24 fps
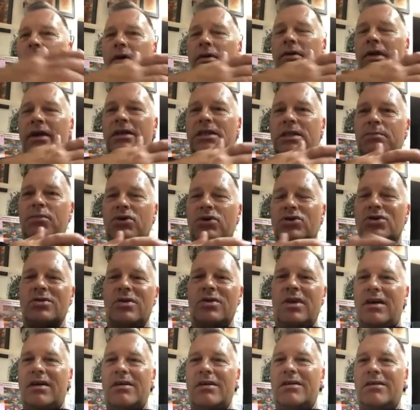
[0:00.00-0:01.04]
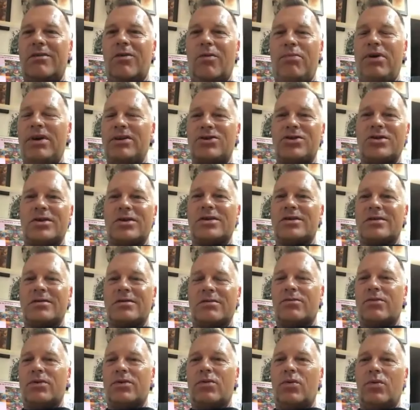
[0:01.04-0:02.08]
in the exhibition there are no
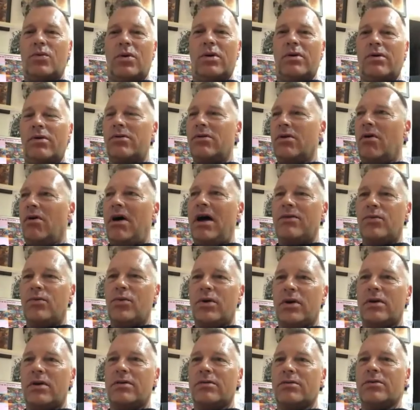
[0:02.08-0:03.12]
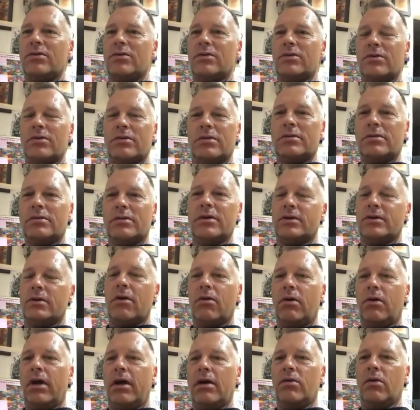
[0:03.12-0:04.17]
pictures or, or no artwork. Uh, I said,
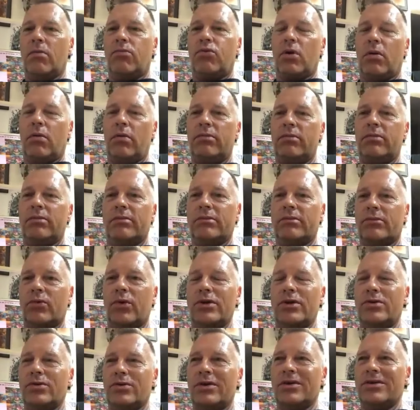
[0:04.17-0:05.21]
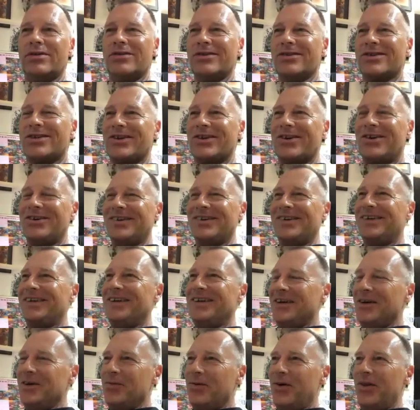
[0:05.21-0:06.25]
okay, no problem, we do it. So
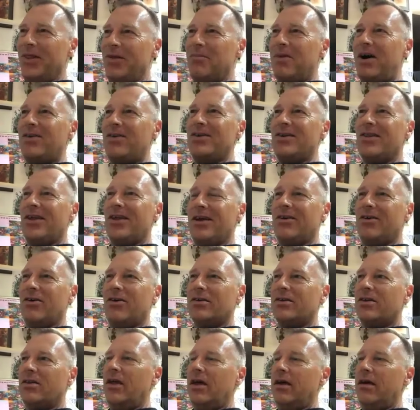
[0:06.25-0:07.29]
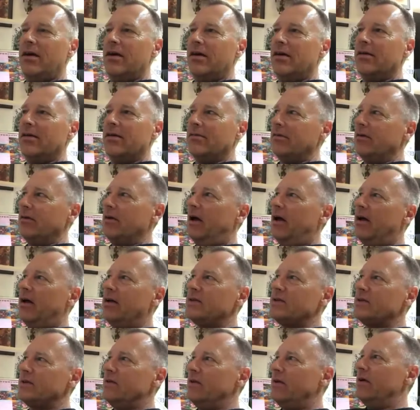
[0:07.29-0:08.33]
with the money they got, they
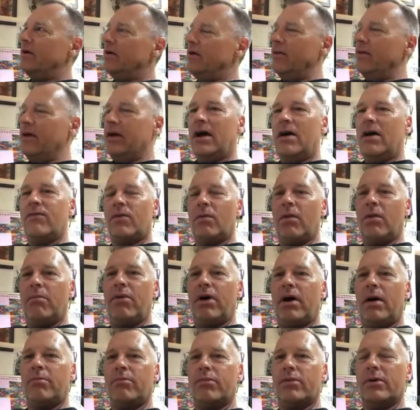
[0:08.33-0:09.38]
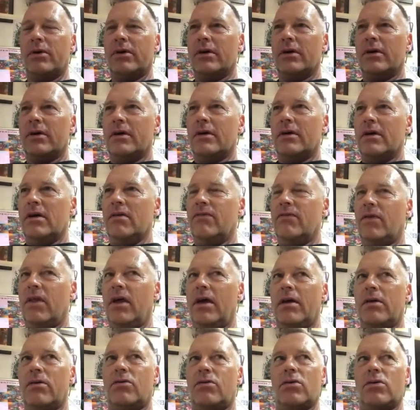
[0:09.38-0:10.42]
asked the, the guy from the pub if
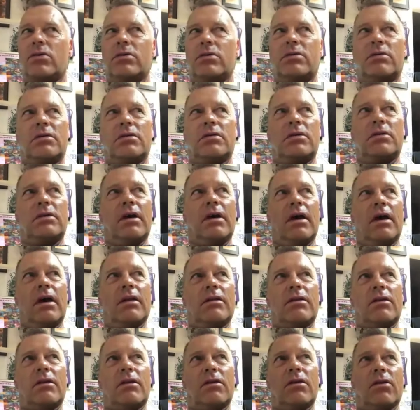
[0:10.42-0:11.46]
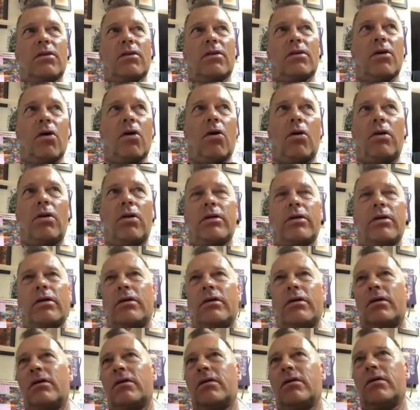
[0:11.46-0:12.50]
they could get the whole uh,
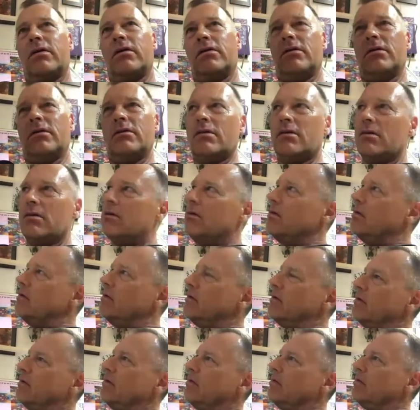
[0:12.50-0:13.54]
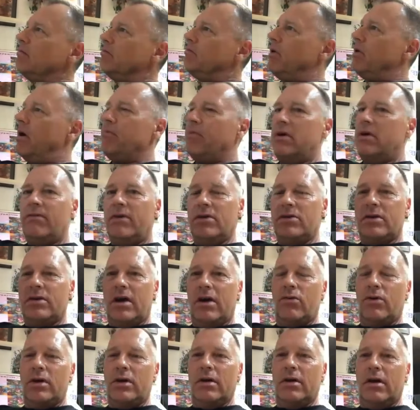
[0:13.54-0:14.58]
pub inventory
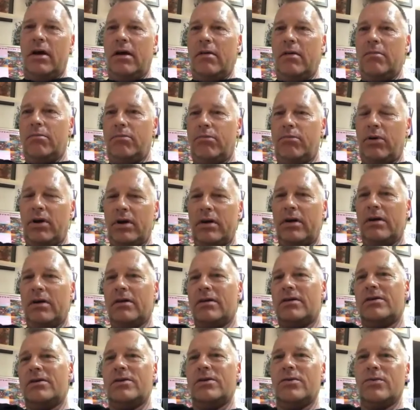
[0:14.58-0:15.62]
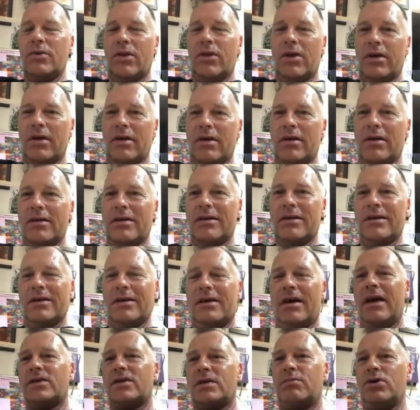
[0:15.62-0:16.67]
and bring it to the
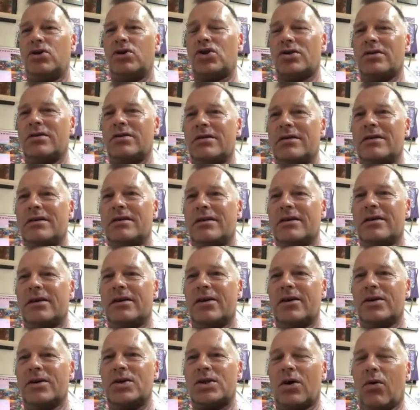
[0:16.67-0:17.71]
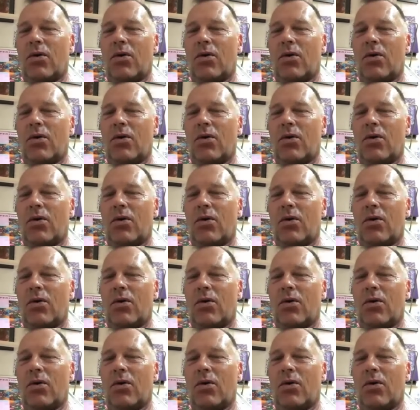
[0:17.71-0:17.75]
exhibition so they